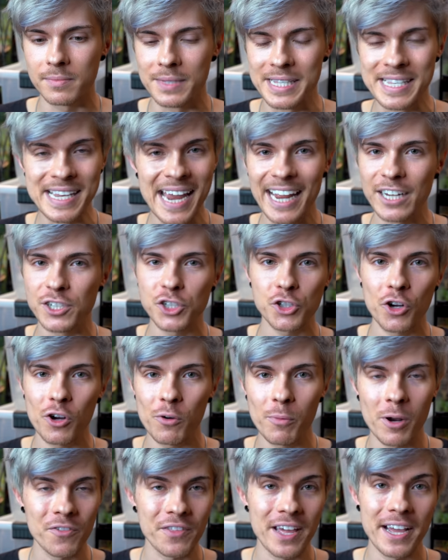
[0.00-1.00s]

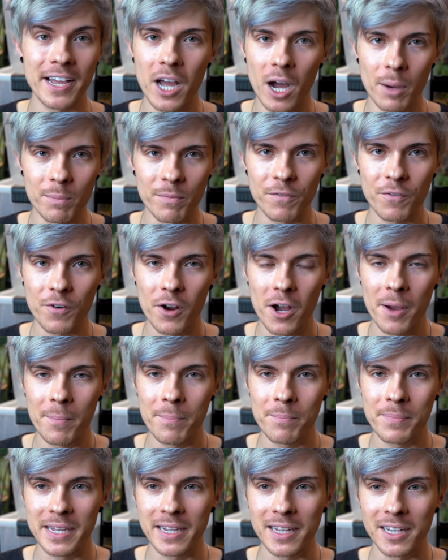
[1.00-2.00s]
nature where they come
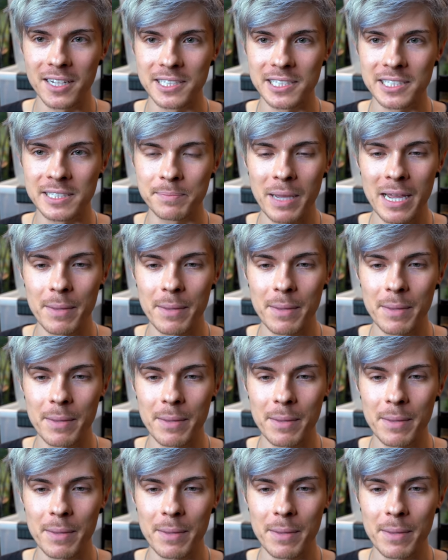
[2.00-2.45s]
from because